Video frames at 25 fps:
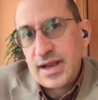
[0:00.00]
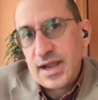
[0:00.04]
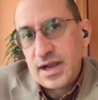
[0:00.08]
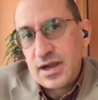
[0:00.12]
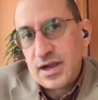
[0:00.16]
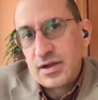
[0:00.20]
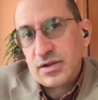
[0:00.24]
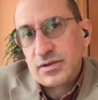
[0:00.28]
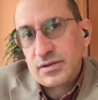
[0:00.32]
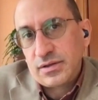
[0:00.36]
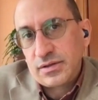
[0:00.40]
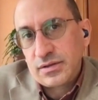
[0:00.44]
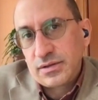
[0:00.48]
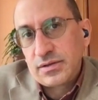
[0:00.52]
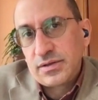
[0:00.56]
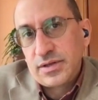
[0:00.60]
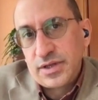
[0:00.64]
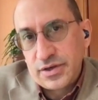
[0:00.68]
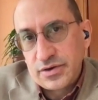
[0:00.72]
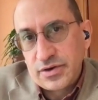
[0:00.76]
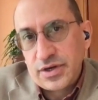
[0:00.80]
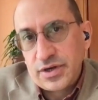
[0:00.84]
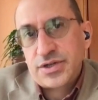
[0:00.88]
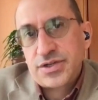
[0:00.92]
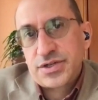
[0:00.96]
Canal
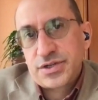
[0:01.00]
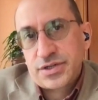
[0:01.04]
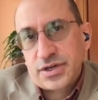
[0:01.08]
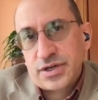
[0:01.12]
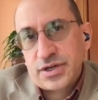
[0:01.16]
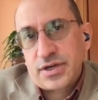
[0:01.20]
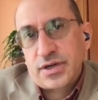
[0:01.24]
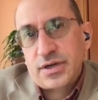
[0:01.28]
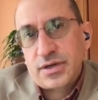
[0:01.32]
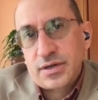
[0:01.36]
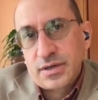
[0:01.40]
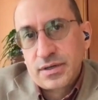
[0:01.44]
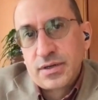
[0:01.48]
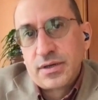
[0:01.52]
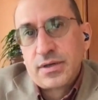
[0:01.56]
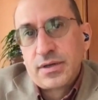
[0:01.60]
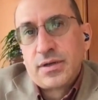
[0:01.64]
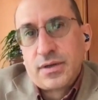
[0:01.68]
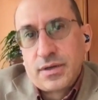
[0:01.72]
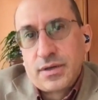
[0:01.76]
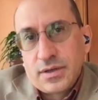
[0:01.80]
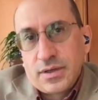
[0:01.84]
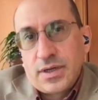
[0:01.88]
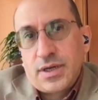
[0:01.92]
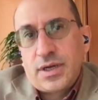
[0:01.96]
literature.
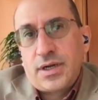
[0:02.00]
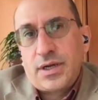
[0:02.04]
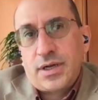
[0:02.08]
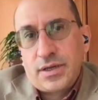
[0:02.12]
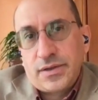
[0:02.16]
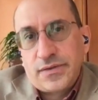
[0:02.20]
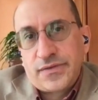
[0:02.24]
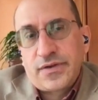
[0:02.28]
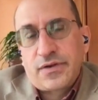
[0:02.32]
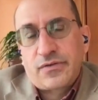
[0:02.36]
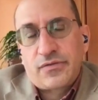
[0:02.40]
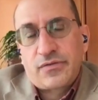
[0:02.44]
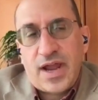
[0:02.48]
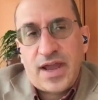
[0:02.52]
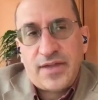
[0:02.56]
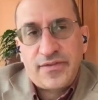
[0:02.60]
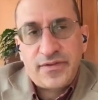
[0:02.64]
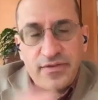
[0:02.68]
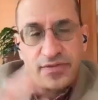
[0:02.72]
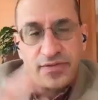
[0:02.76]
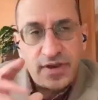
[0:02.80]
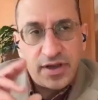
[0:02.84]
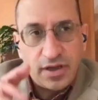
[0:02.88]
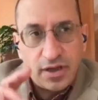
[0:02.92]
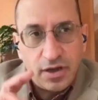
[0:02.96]
So
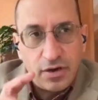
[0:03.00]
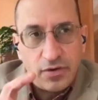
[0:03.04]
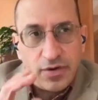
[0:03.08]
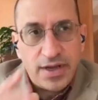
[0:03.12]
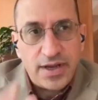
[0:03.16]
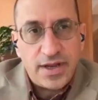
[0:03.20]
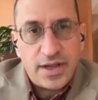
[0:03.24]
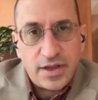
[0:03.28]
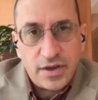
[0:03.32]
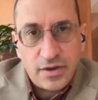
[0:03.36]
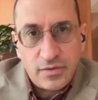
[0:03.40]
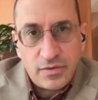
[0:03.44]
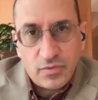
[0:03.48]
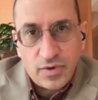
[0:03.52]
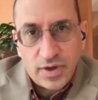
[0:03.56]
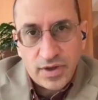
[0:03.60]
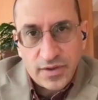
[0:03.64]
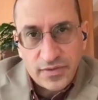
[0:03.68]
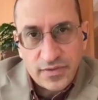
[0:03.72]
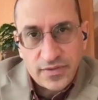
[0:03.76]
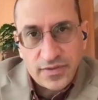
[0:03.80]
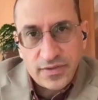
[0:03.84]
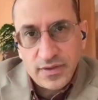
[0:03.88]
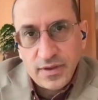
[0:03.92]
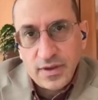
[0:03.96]
rather than going in
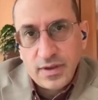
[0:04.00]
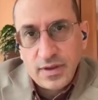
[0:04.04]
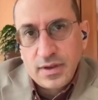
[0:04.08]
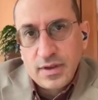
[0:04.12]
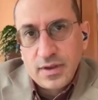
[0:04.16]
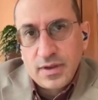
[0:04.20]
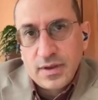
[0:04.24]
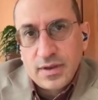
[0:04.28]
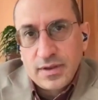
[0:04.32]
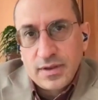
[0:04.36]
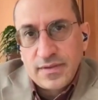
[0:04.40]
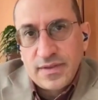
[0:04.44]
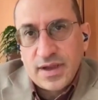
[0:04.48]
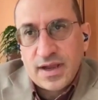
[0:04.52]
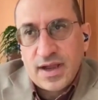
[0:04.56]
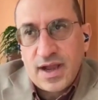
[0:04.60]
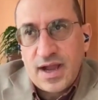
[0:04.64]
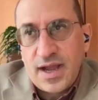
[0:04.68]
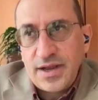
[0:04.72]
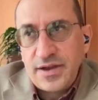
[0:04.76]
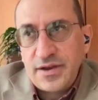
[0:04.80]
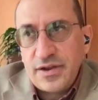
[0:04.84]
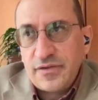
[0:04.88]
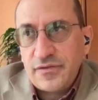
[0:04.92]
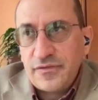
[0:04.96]
with the
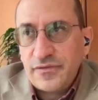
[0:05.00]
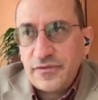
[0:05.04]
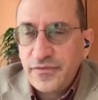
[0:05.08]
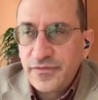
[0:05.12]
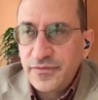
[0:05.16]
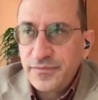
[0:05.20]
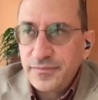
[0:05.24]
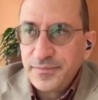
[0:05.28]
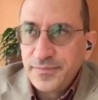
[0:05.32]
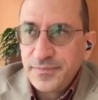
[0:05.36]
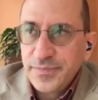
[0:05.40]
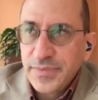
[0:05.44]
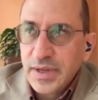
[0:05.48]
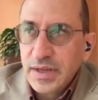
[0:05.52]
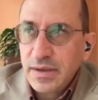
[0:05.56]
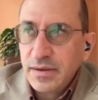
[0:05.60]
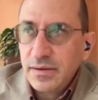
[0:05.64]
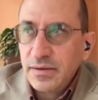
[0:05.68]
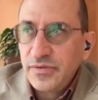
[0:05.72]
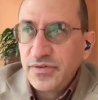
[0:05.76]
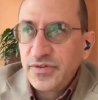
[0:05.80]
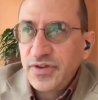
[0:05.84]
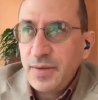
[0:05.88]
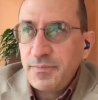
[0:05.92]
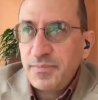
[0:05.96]
kind of
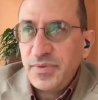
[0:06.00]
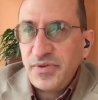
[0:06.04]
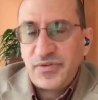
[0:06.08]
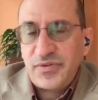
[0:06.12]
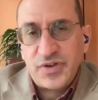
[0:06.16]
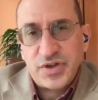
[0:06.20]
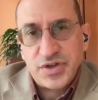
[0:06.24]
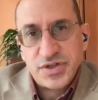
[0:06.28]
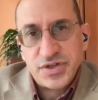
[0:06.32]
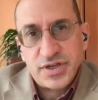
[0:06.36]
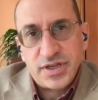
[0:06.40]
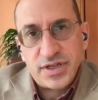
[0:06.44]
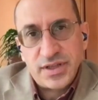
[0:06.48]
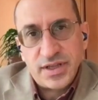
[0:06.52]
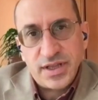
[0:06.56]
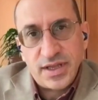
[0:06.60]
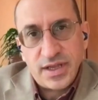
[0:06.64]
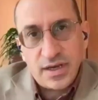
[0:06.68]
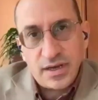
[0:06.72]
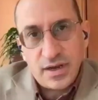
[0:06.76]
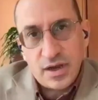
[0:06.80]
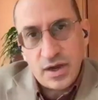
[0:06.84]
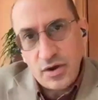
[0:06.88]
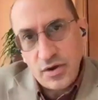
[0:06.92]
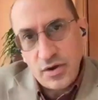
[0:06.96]
supposition
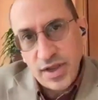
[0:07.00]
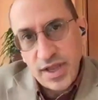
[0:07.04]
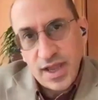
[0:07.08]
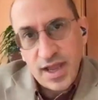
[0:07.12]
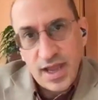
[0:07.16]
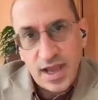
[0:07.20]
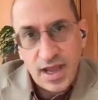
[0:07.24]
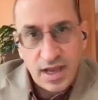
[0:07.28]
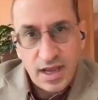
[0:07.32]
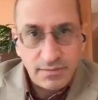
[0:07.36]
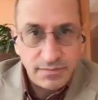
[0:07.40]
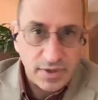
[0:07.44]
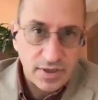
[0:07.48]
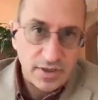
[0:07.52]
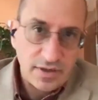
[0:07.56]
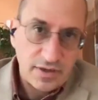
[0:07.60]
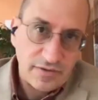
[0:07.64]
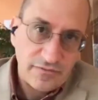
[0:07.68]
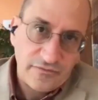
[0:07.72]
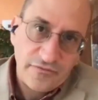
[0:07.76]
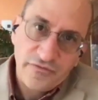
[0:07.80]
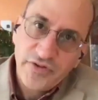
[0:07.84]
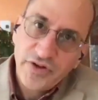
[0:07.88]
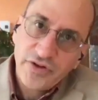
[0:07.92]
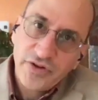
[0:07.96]
that, oh yeah, I'm
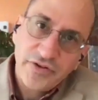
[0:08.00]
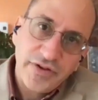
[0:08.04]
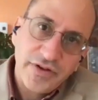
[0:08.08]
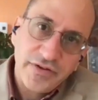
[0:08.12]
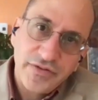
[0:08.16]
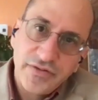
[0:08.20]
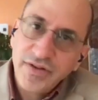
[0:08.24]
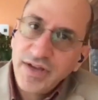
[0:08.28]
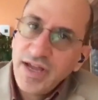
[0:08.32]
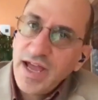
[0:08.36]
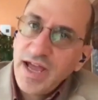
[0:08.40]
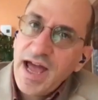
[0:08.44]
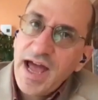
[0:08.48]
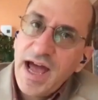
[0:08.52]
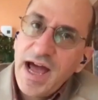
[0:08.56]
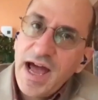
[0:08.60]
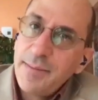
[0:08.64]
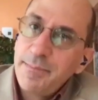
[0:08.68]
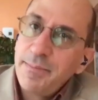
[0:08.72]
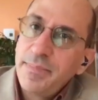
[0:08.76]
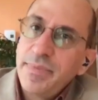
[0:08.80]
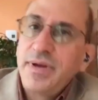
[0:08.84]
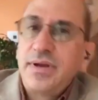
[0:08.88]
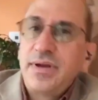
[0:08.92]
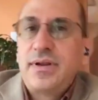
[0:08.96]
going to fill this
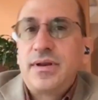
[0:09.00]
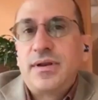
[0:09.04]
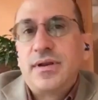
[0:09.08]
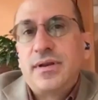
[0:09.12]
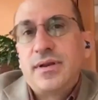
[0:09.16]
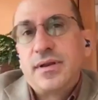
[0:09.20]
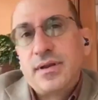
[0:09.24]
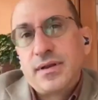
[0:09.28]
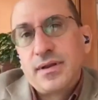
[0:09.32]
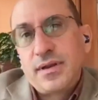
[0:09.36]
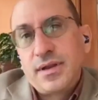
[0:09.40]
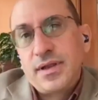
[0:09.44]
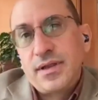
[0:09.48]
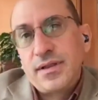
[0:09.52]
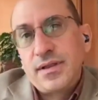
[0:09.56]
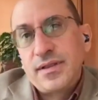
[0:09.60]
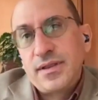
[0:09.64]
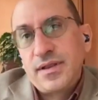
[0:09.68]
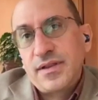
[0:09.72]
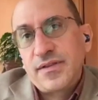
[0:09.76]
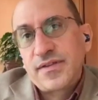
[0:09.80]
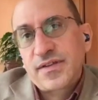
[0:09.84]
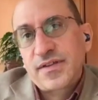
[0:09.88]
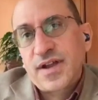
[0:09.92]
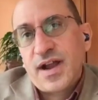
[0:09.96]
gap in
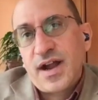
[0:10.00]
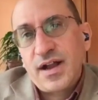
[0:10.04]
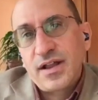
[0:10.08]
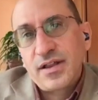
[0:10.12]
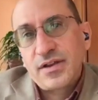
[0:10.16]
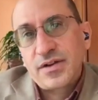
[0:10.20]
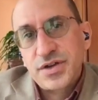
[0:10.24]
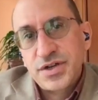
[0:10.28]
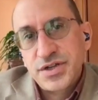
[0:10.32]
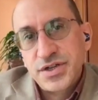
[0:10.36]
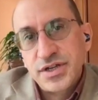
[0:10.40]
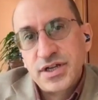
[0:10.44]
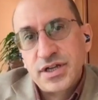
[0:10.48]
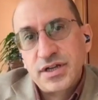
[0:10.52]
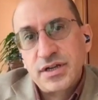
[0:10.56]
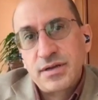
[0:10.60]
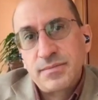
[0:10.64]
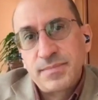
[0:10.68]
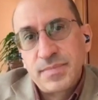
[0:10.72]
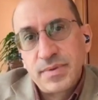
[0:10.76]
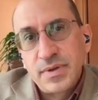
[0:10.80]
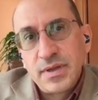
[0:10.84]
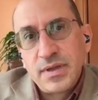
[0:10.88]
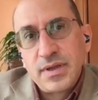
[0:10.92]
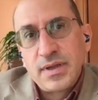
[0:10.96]
the
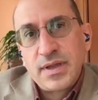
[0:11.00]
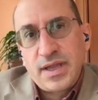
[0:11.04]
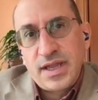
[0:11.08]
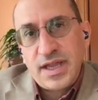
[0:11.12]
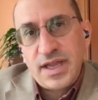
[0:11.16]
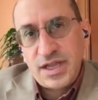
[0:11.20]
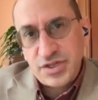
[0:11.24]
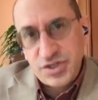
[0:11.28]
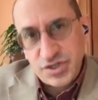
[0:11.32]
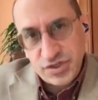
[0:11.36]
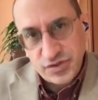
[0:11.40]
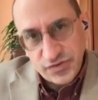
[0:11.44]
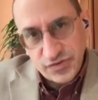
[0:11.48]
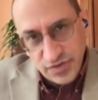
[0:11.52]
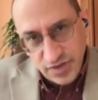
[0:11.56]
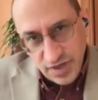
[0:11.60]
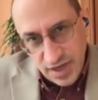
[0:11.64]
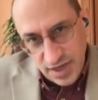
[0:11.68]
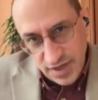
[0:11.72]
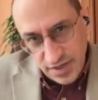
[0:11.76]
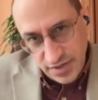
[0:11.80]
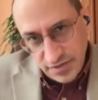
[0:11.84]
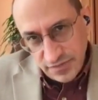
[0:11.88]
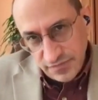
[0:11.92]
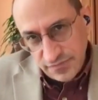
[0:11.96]
scholarship, it just
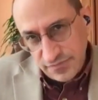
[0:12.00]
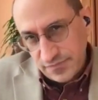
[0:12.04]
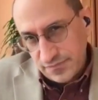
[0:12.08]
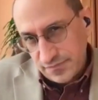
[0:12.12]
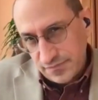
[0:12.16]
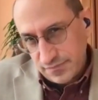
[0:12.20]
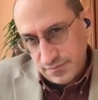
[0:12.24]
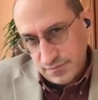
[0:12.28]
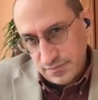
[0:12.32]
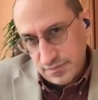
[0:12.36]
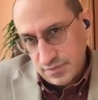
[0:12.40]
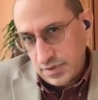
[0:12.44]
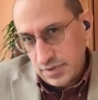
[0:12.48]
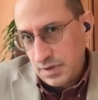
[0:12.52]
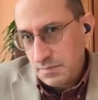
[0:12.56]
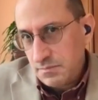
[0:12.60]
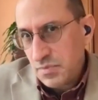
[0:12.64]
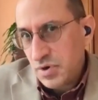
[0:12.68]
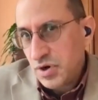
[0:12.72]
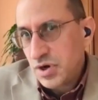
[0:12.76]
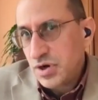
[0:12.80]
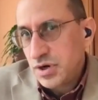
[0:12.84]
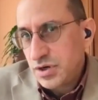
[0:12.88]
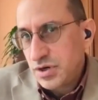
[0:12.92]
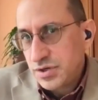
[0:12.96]
kind of
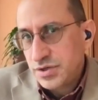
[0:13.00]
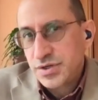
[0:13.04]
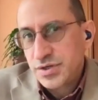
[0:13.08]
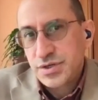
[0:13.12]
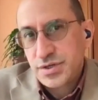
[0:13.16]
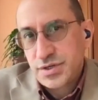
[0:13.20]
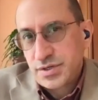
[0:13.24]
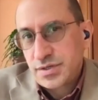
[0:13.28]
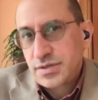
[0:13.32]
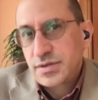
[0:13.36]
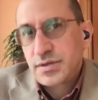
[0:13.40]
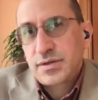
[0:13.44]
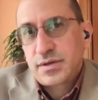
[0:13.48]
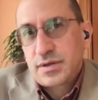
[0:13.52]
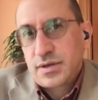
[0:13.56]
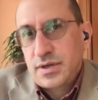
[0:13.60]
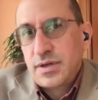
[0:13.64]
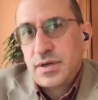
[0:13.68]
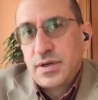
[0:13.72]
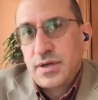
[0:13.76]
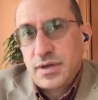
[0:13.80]
emerged.